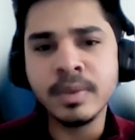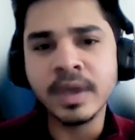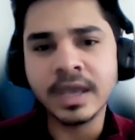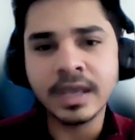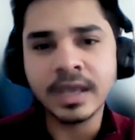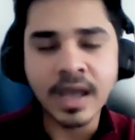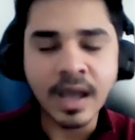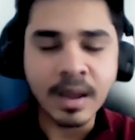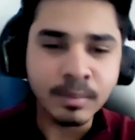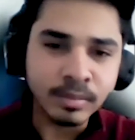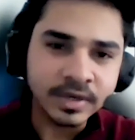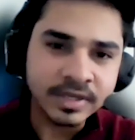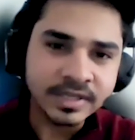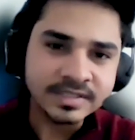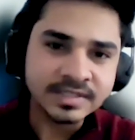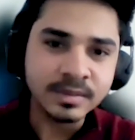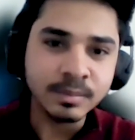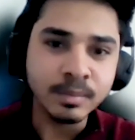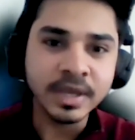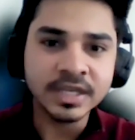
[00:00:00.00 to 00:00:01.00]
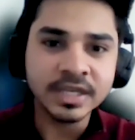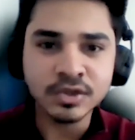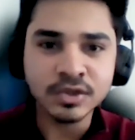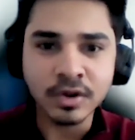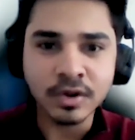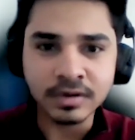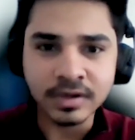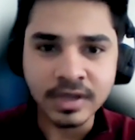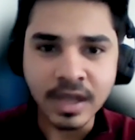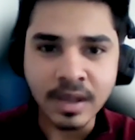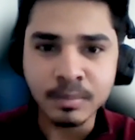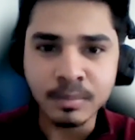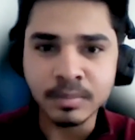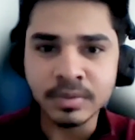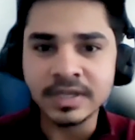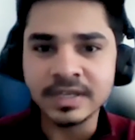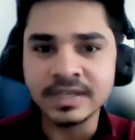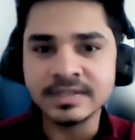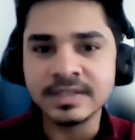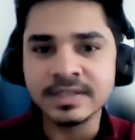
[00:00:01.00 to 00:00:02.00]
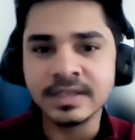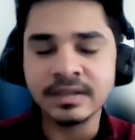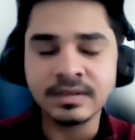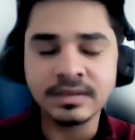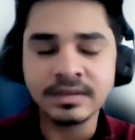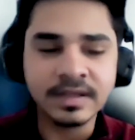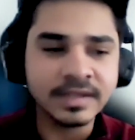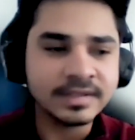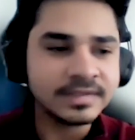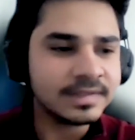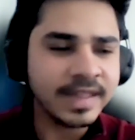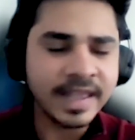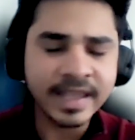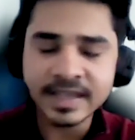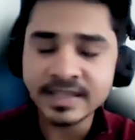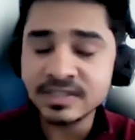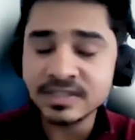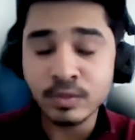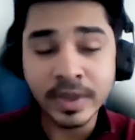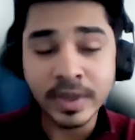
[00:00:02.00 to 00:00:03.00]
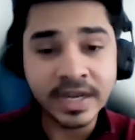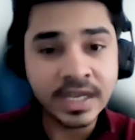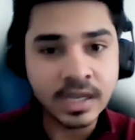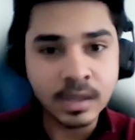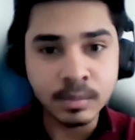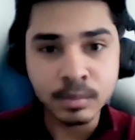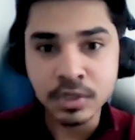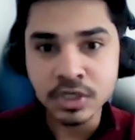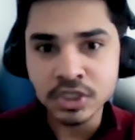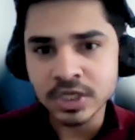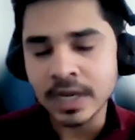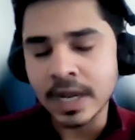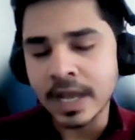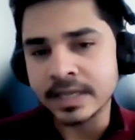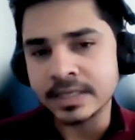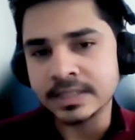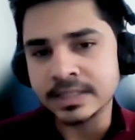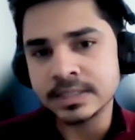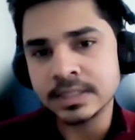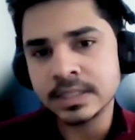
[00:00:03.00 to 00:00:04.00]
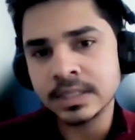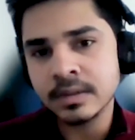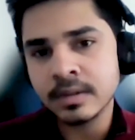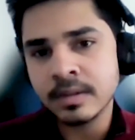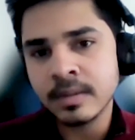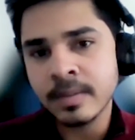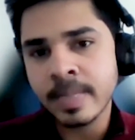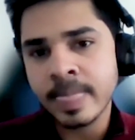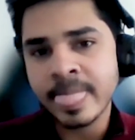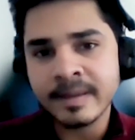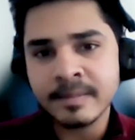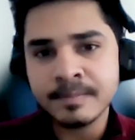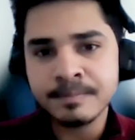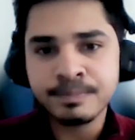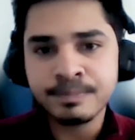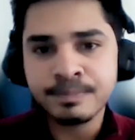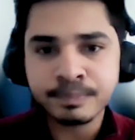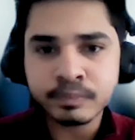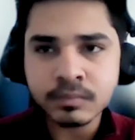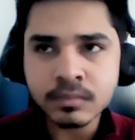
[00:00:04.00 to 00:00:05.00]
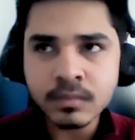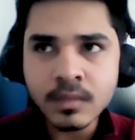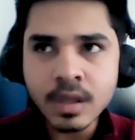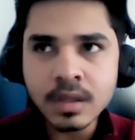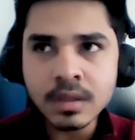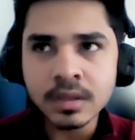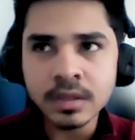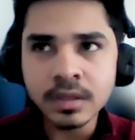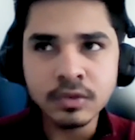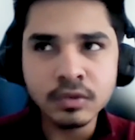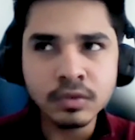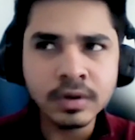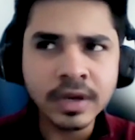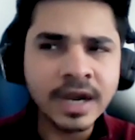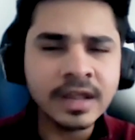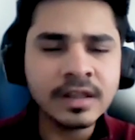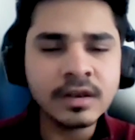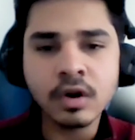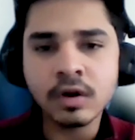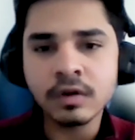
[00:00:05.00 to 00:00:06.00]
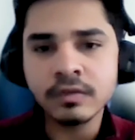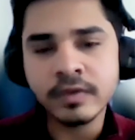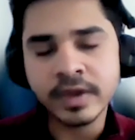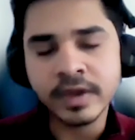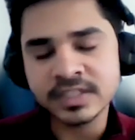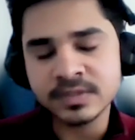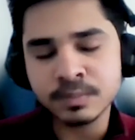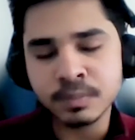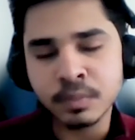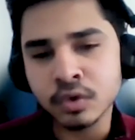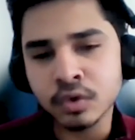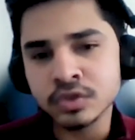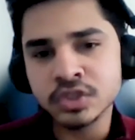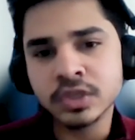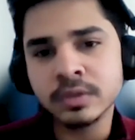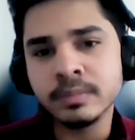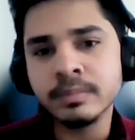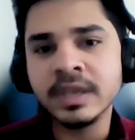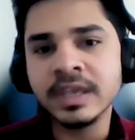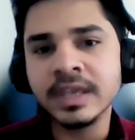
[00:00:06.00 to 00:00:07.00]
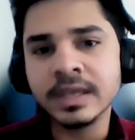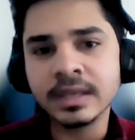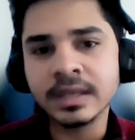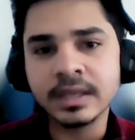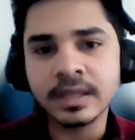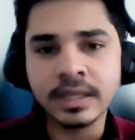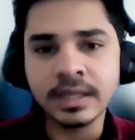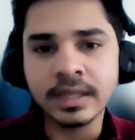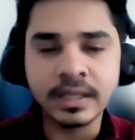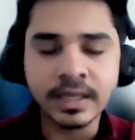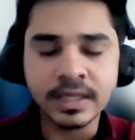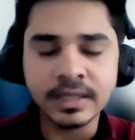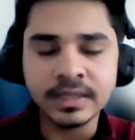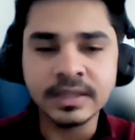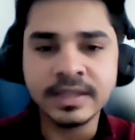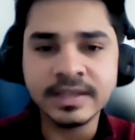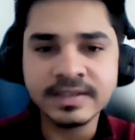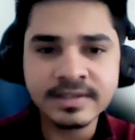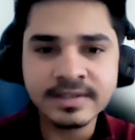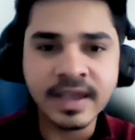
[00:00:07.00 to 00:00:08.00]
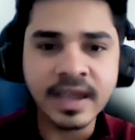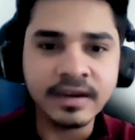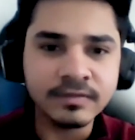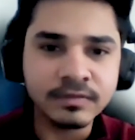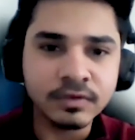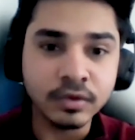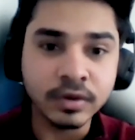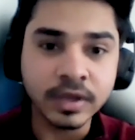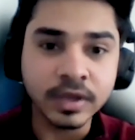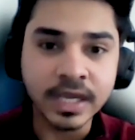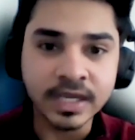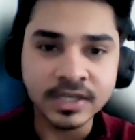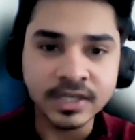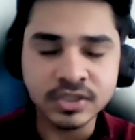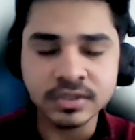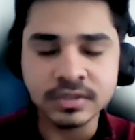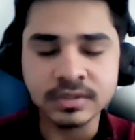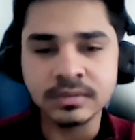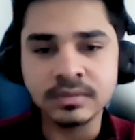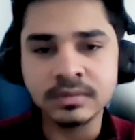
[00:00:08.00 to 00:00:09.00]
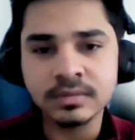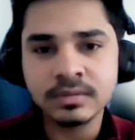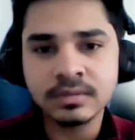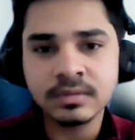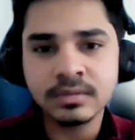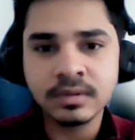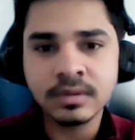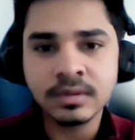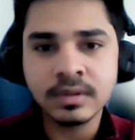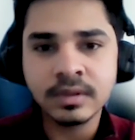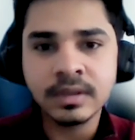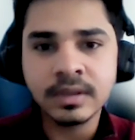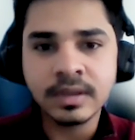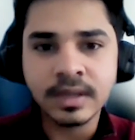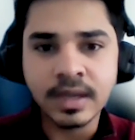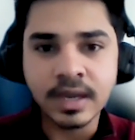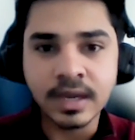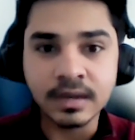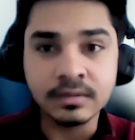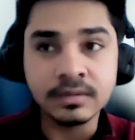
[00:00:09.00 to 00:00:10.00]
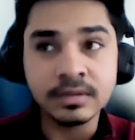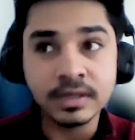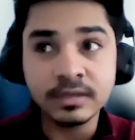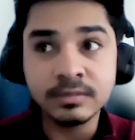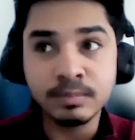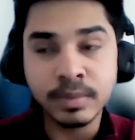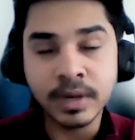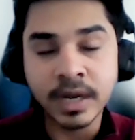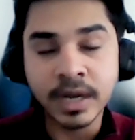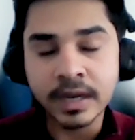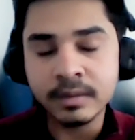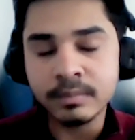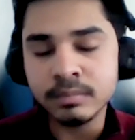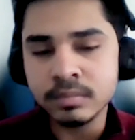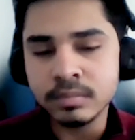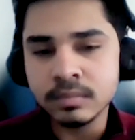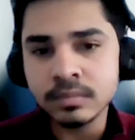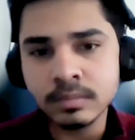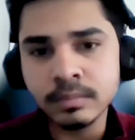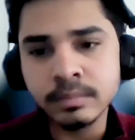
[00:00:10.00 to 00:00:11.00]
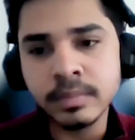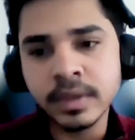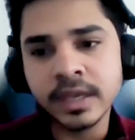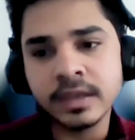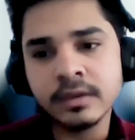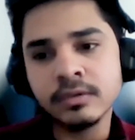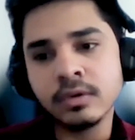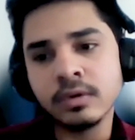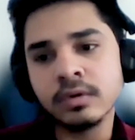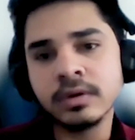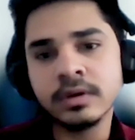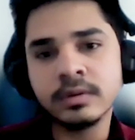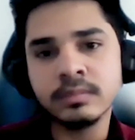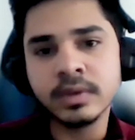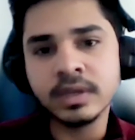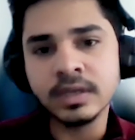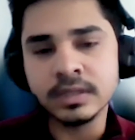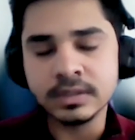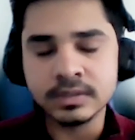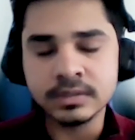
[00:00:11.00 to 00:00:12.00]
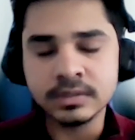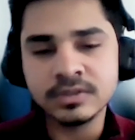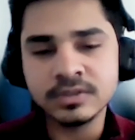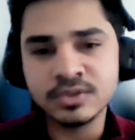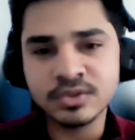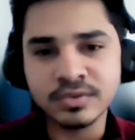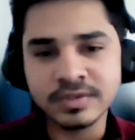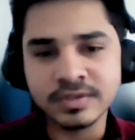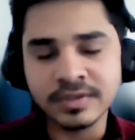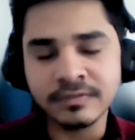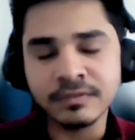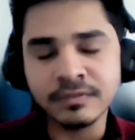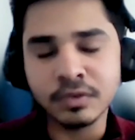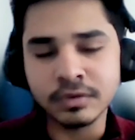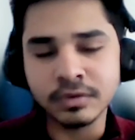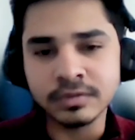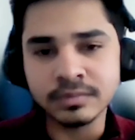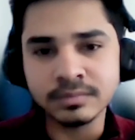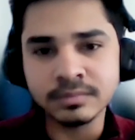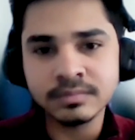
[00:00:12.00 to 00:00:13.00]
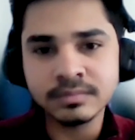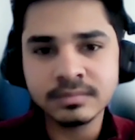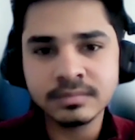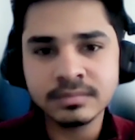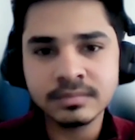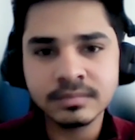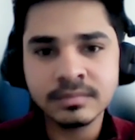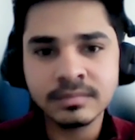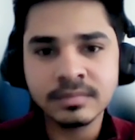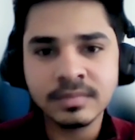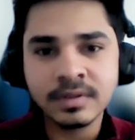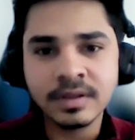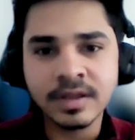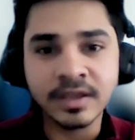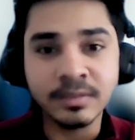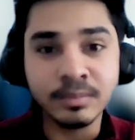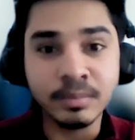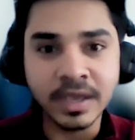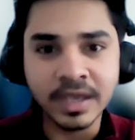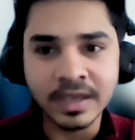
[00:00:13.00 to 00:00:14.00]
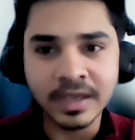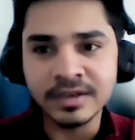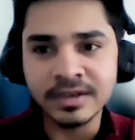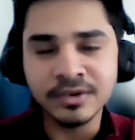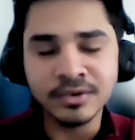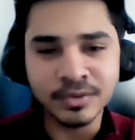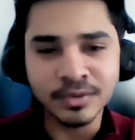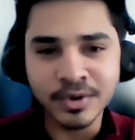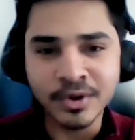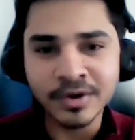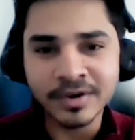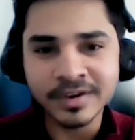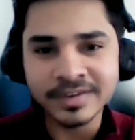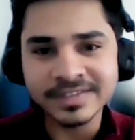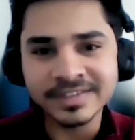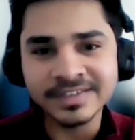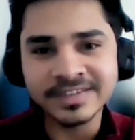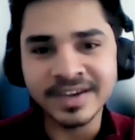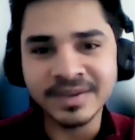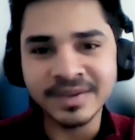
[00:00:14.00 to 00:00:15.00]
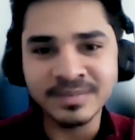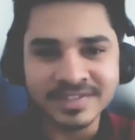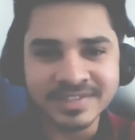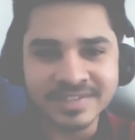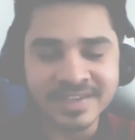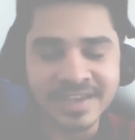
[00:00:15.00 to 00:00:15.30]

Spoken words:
big companies, the big shot companies, and like it's very commercialized. You'll get a lot of exposure being in this kind of location, and it played a big role in me choosing Fordham. Like being in New York is a dream